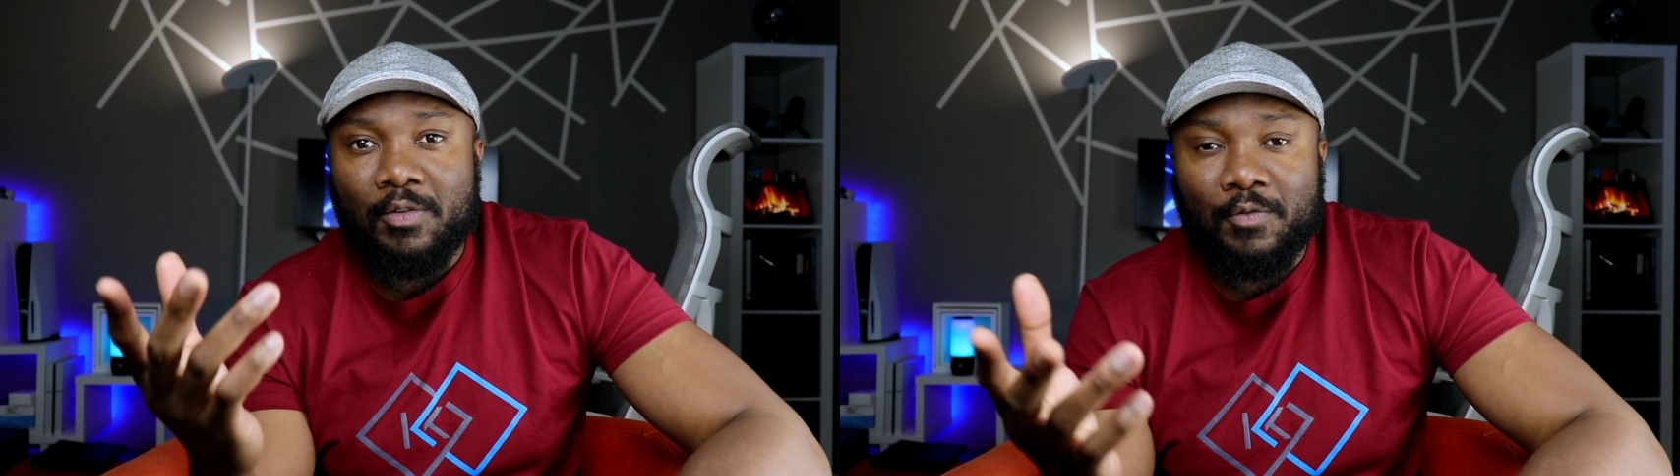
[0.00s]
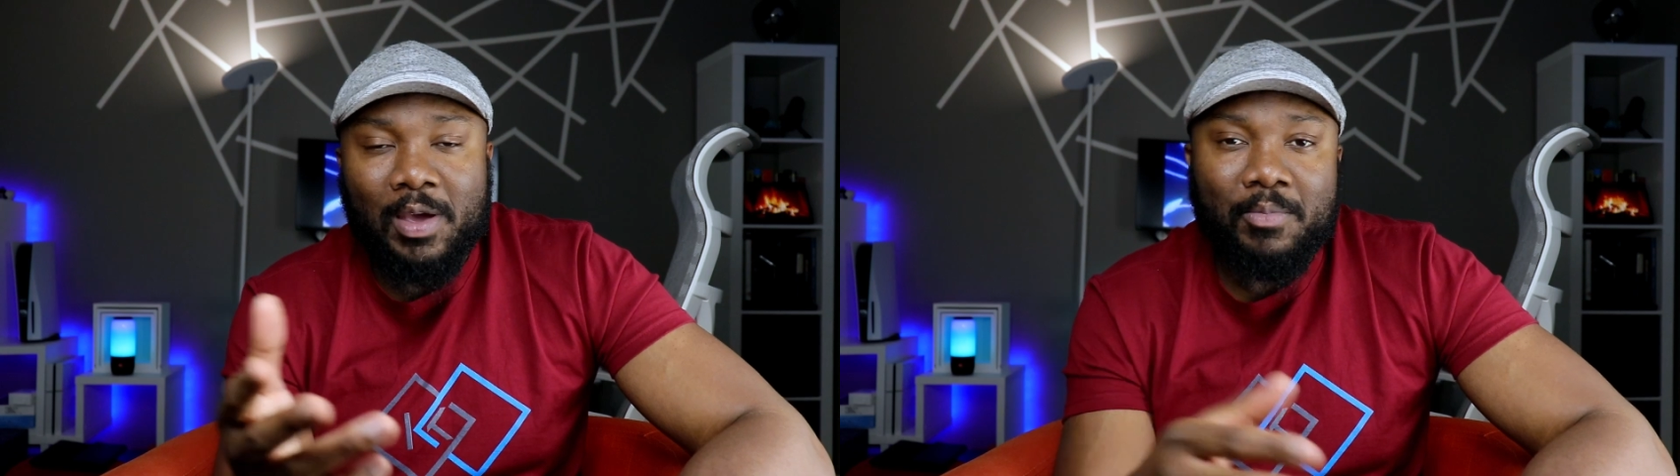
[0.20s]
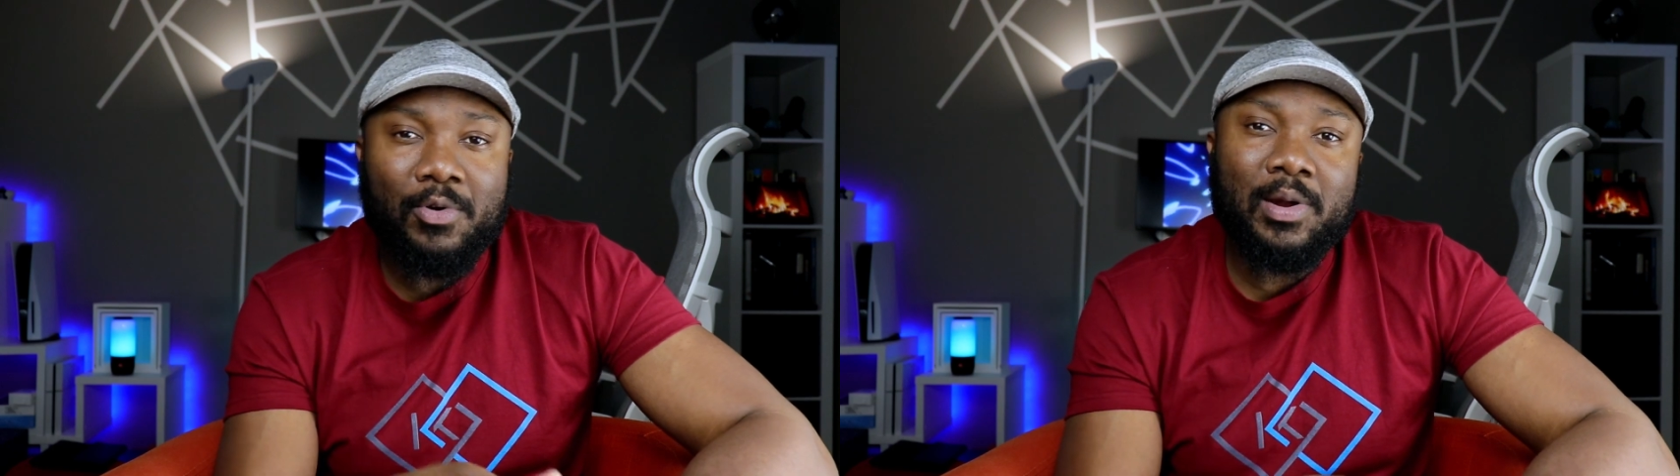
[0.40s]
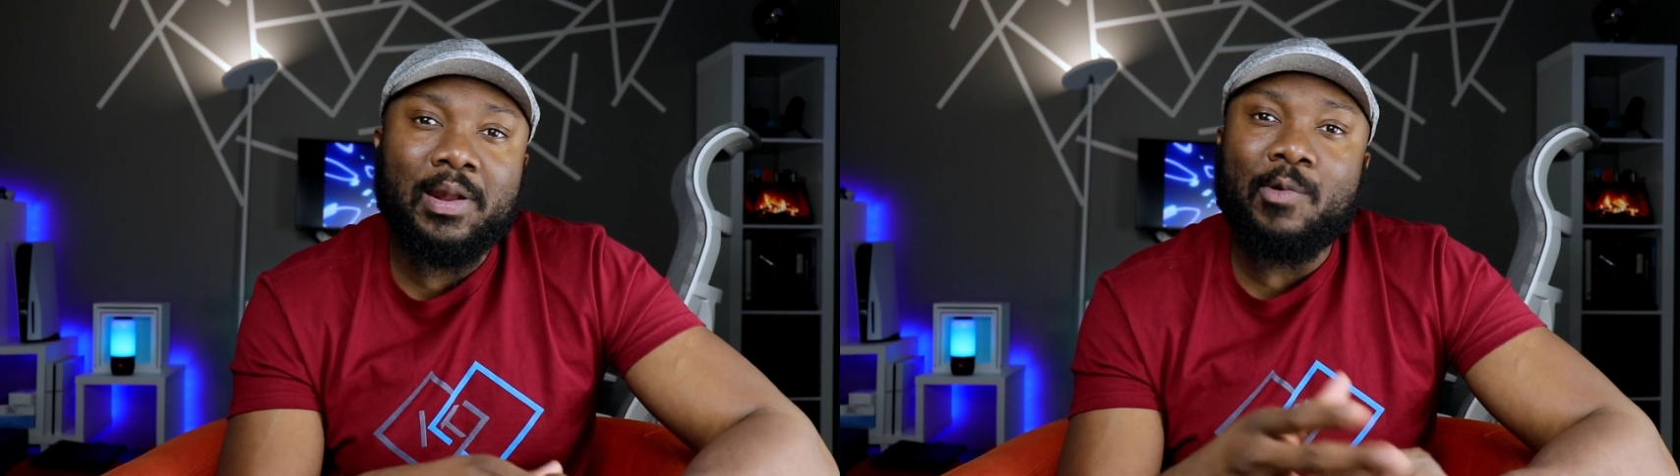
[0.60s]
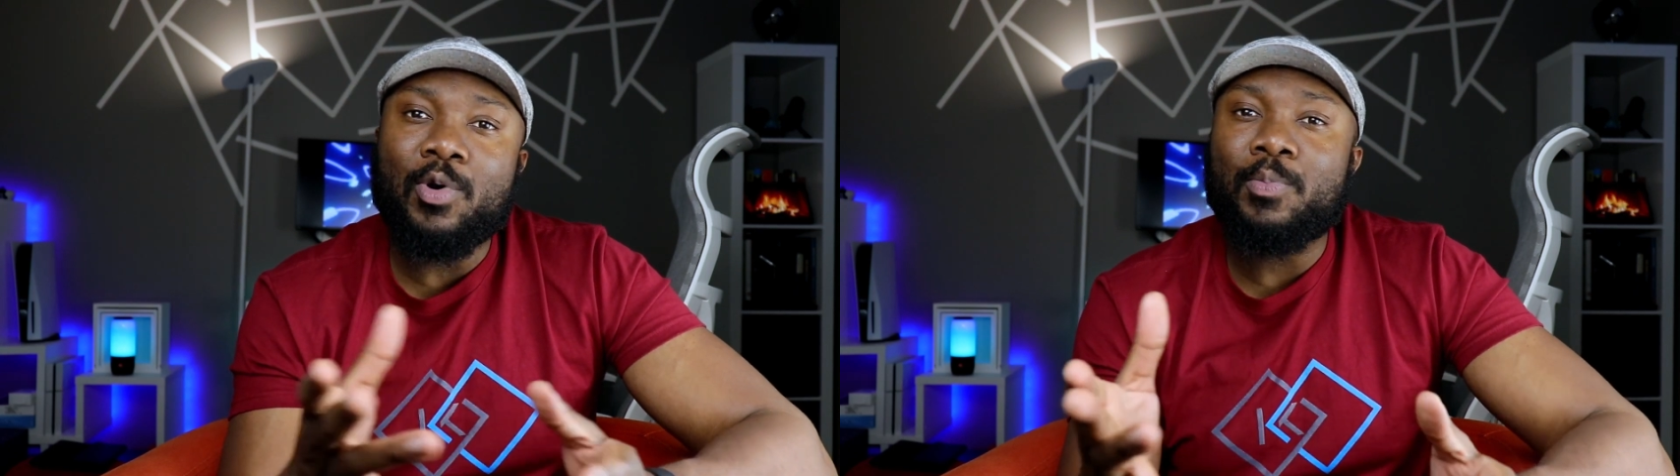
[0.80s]
November, and
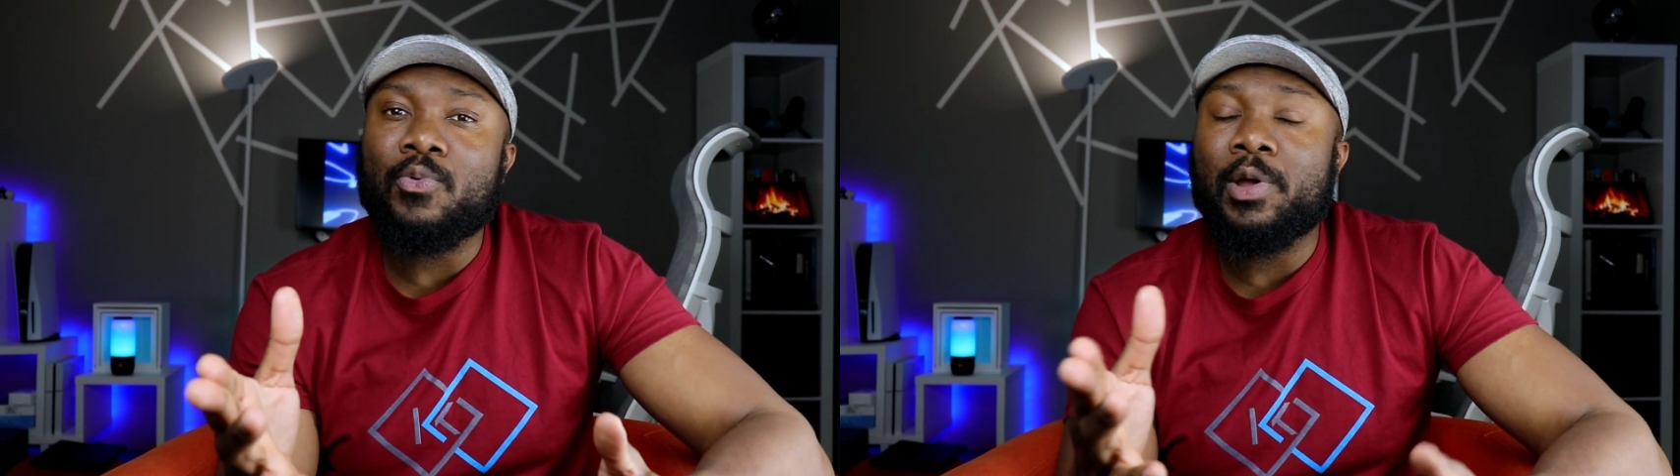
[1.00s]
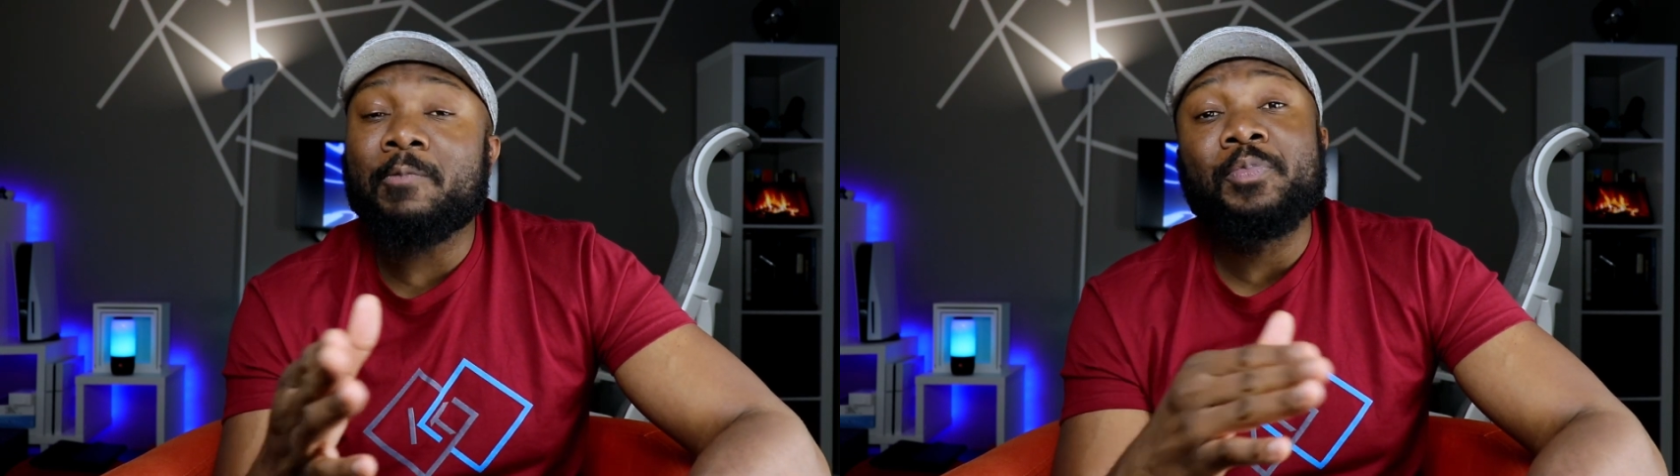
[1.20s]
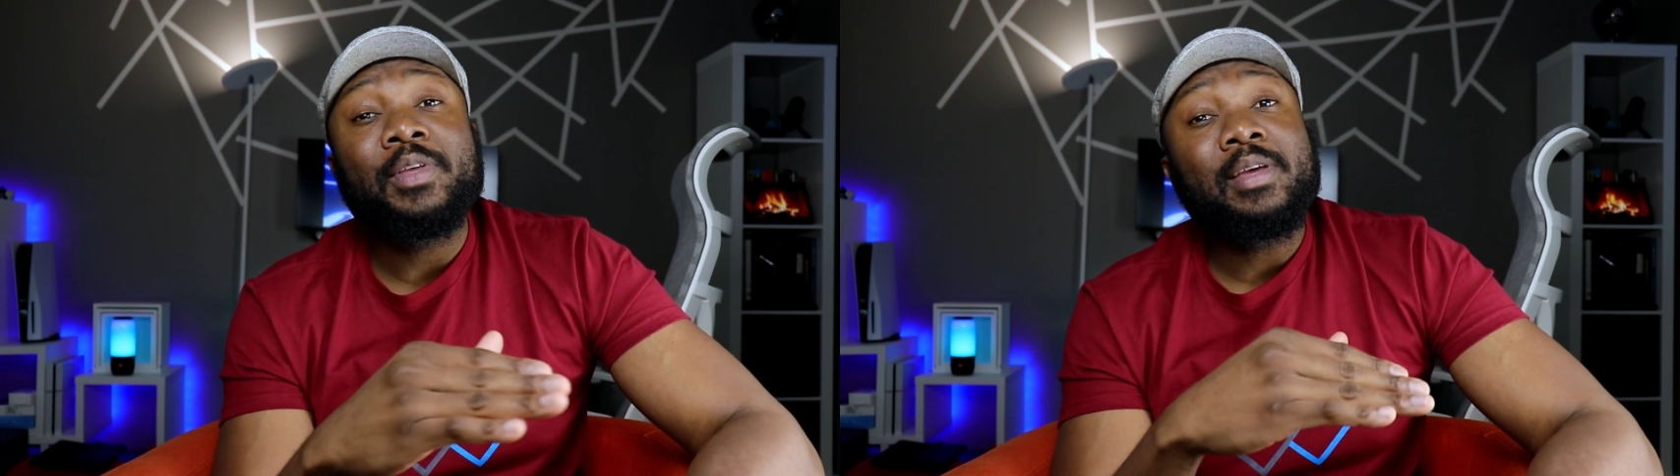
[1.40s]
then at one point